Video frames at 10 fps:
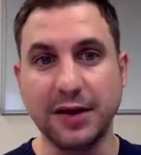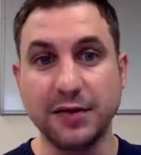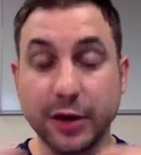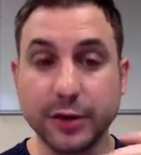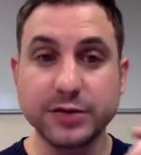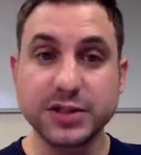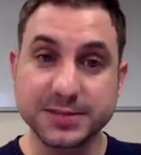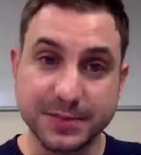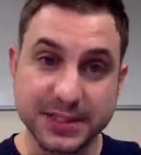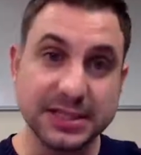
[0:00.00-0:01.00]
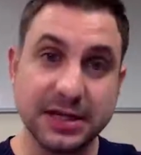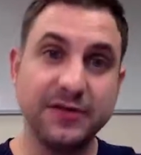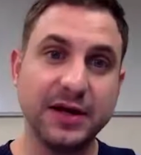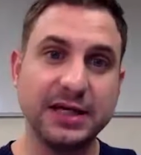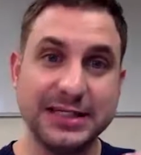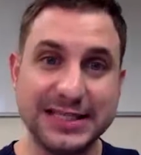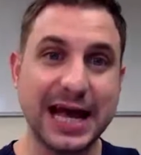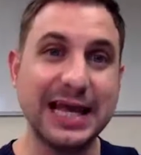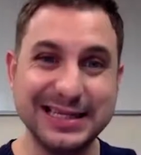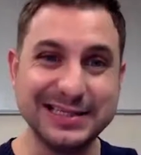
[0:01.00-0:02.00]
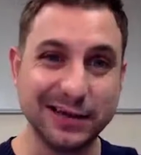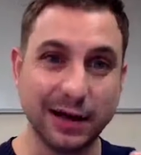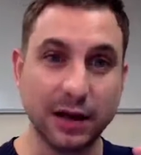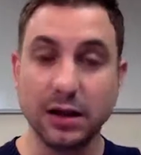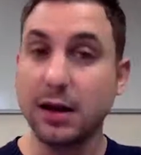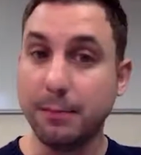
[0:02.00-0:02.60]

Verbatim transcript: and those specific data